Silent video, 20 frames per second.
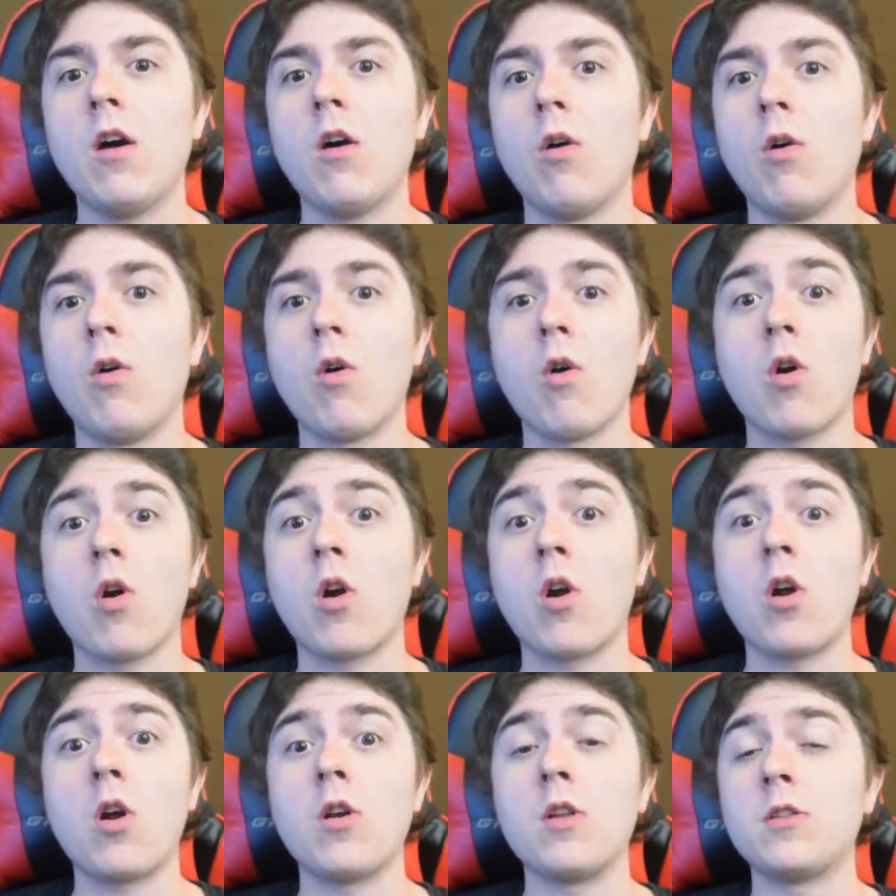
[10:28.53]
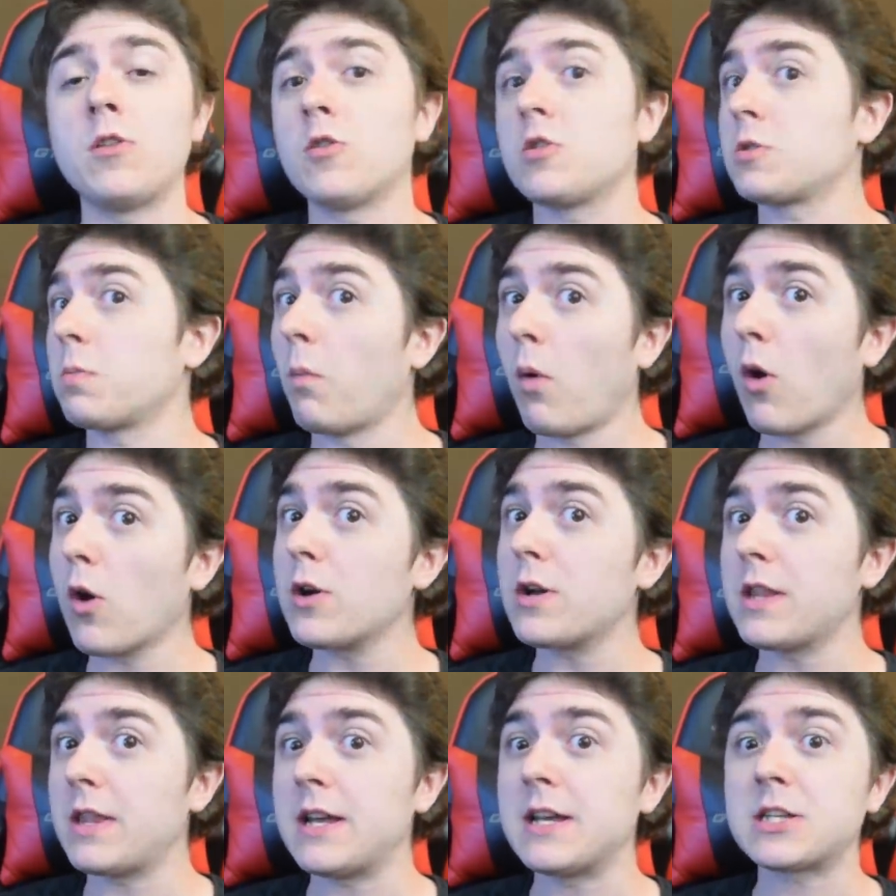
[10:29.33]
or there's
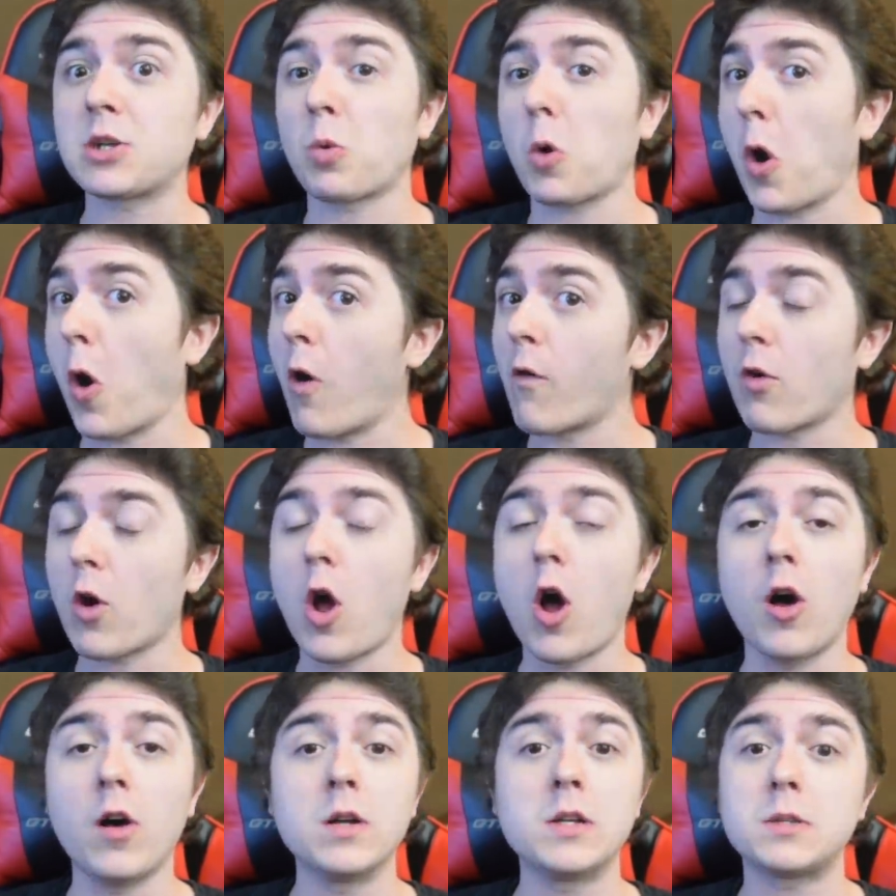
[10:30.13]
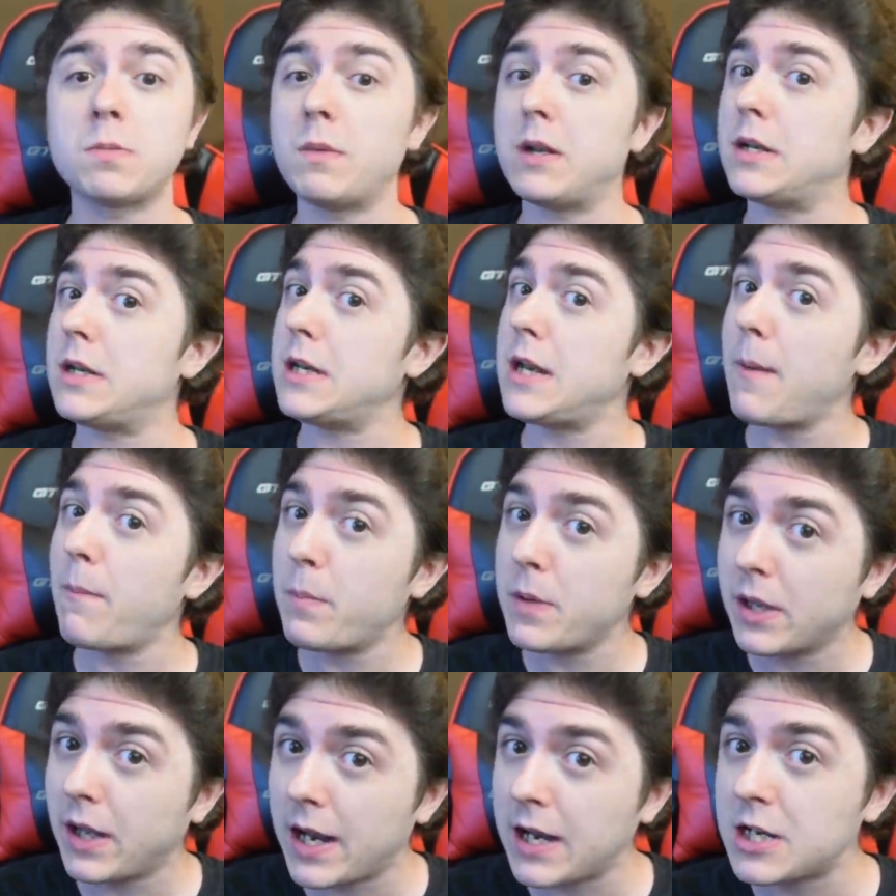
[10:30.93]
more to this where Overhaul has
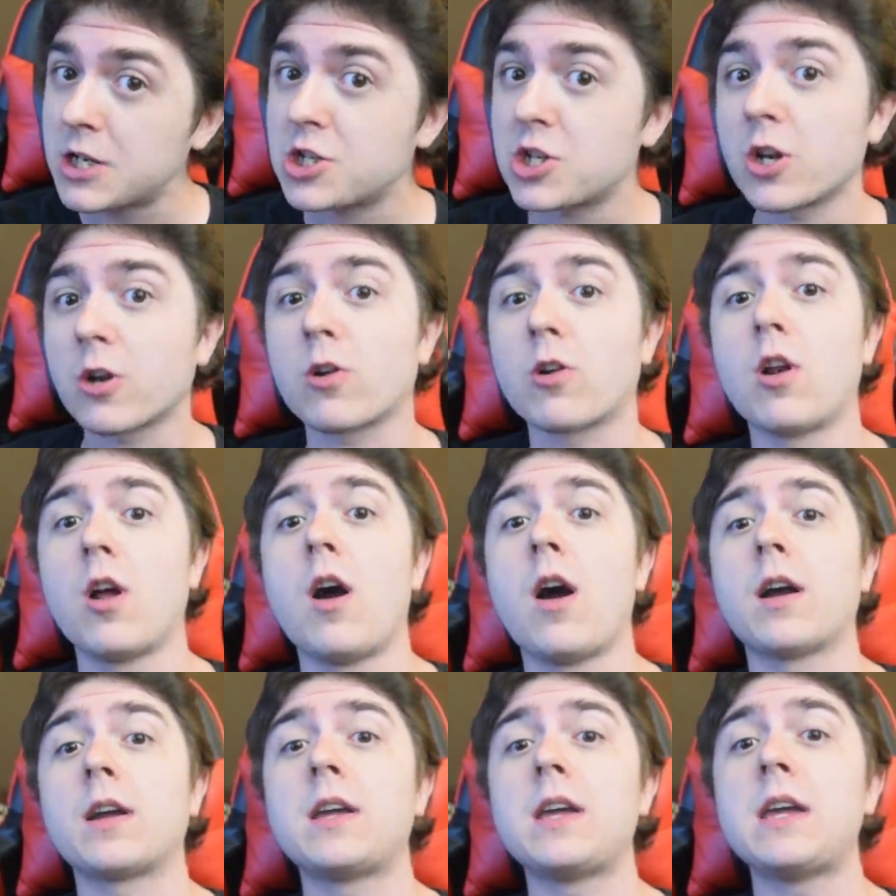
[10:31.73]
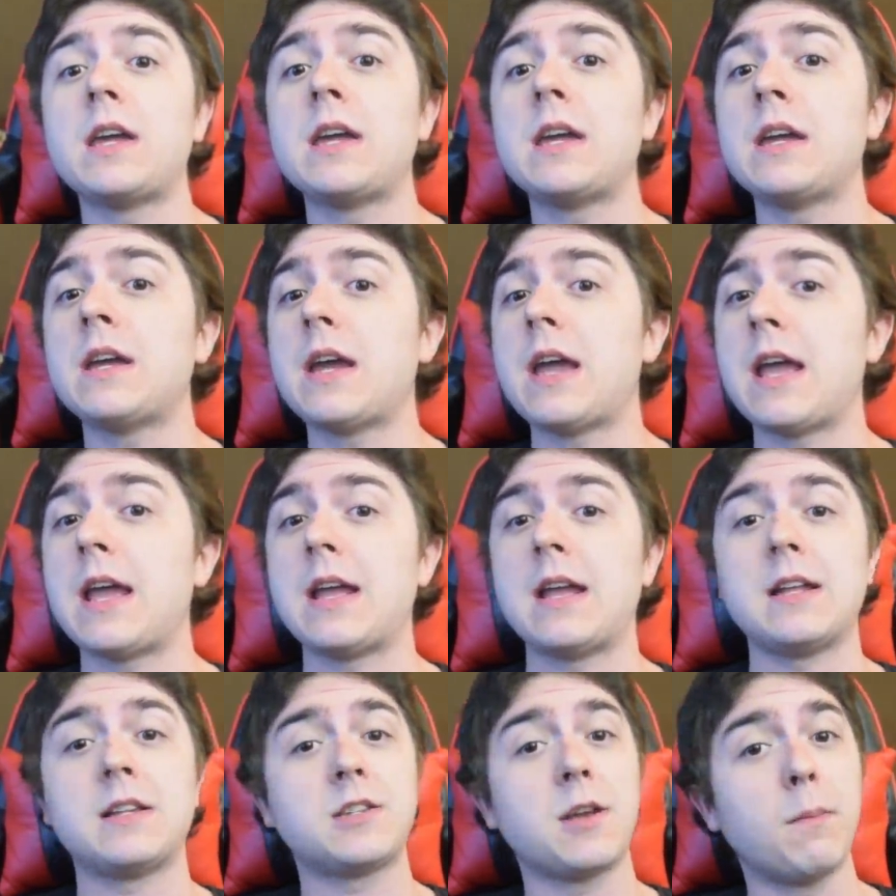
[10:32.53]
manipulated Shigaraki
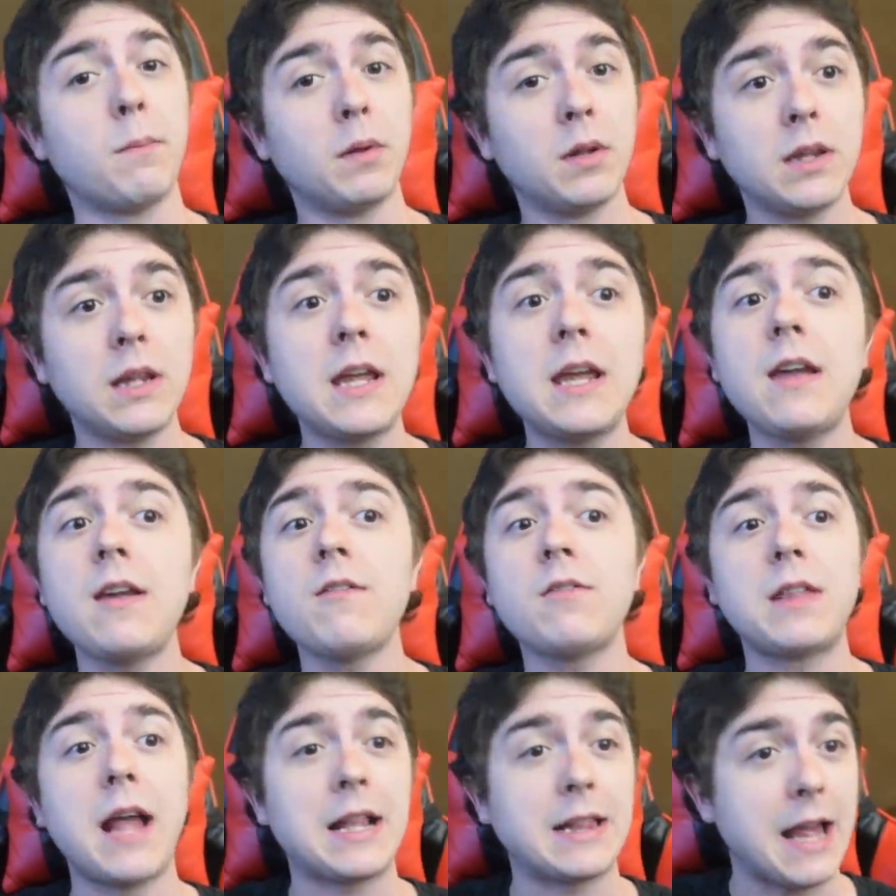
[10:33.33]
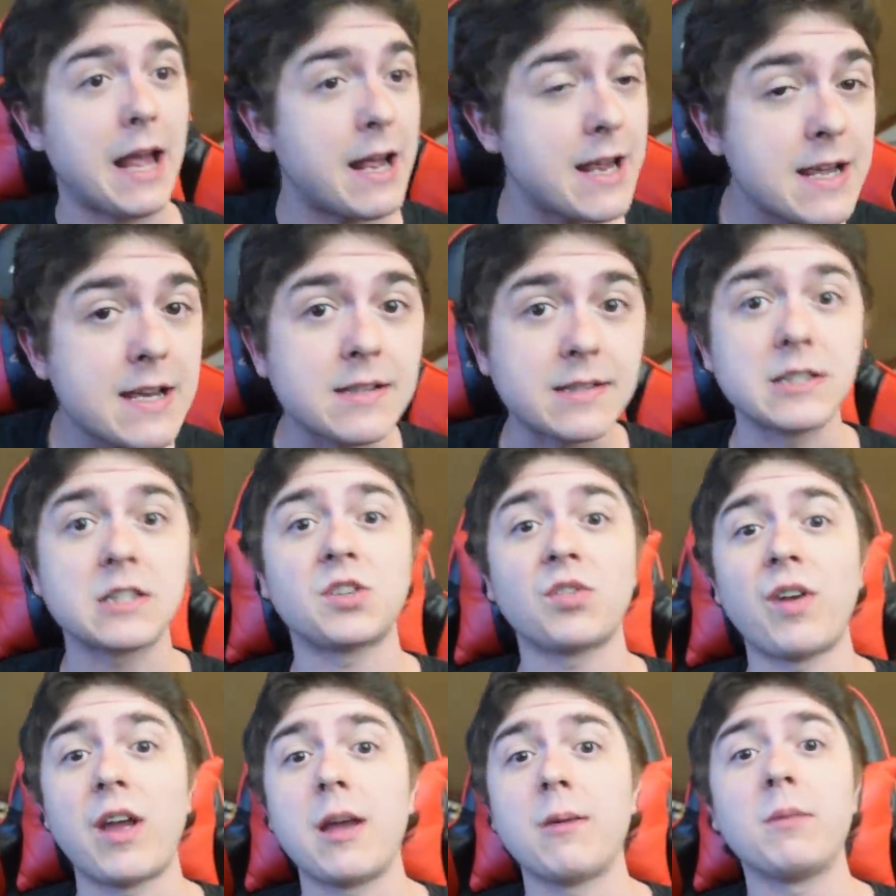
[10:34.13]
eh, to believe that that is
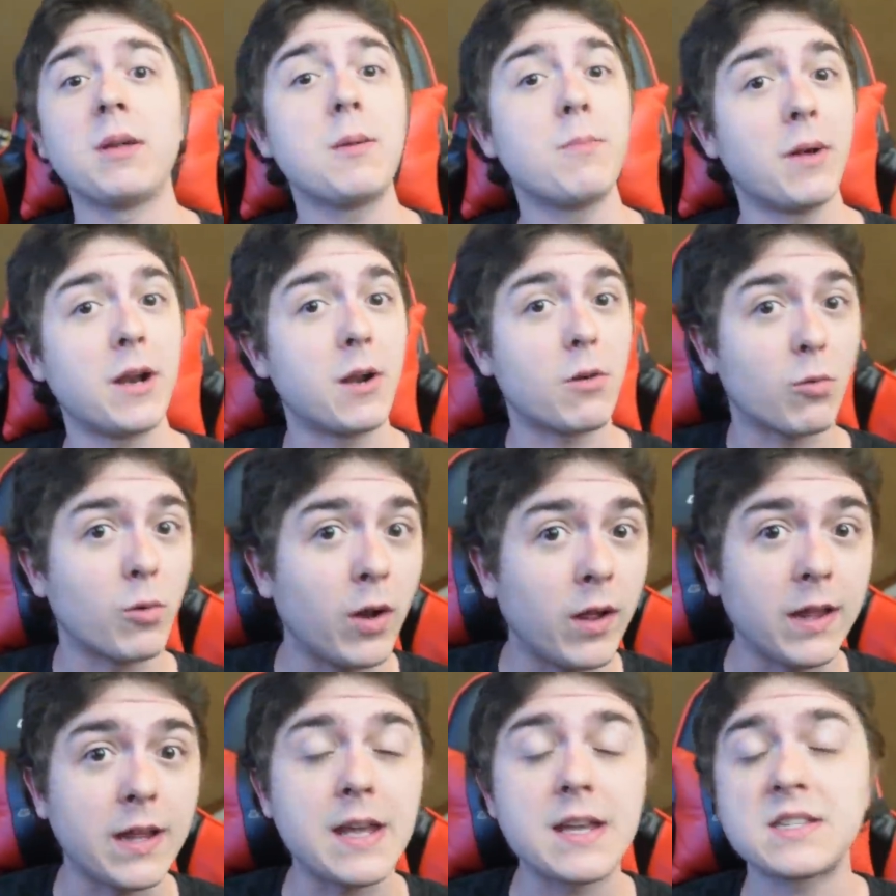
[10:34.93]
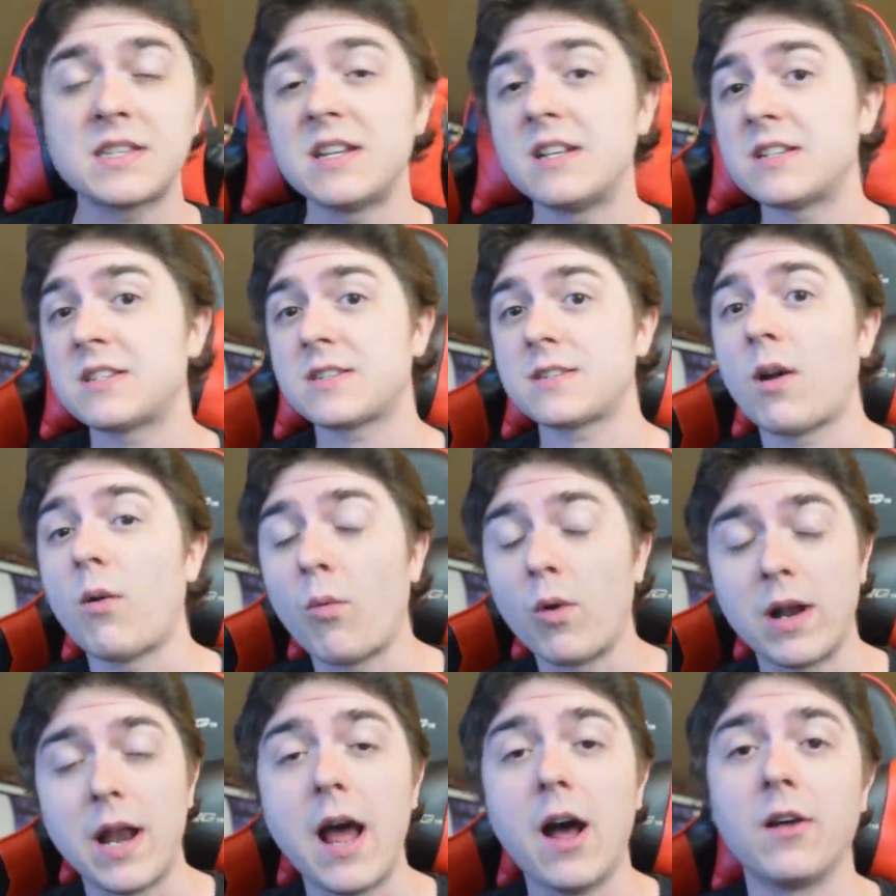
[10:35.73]
his family, but it really isn't, it's
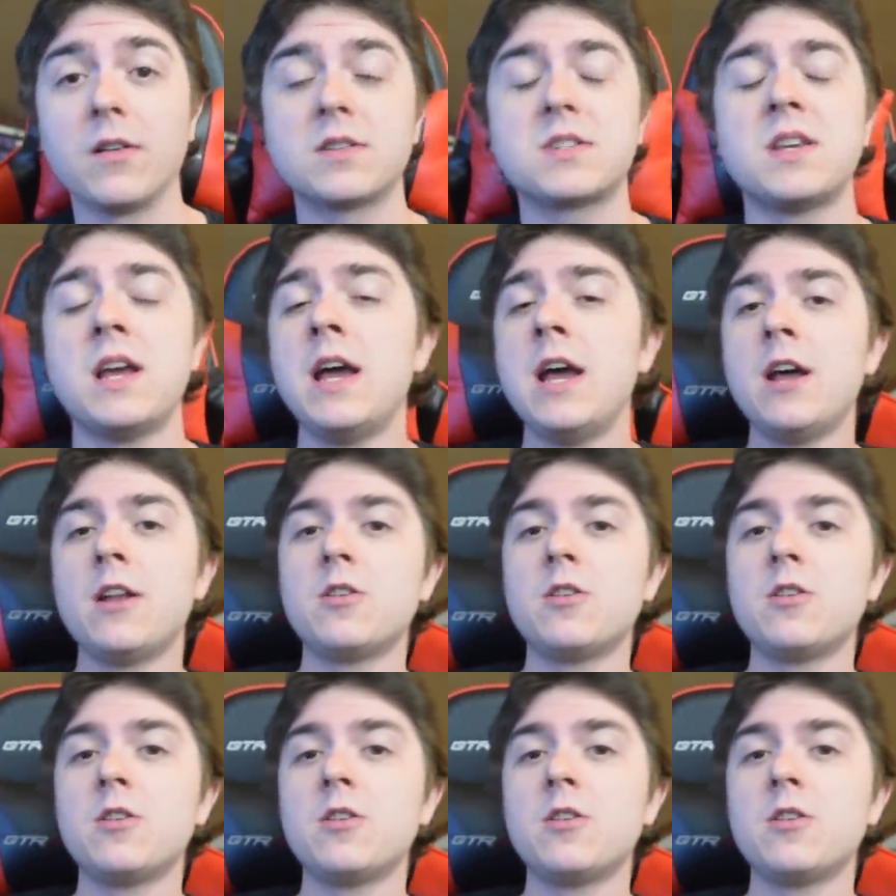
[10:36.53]
someone else.